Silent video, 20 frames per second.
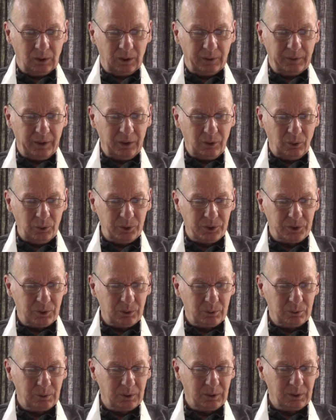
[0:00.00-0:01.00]
And then
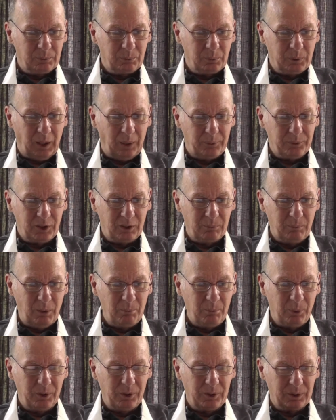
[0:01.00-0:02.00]
also uh, we have to remember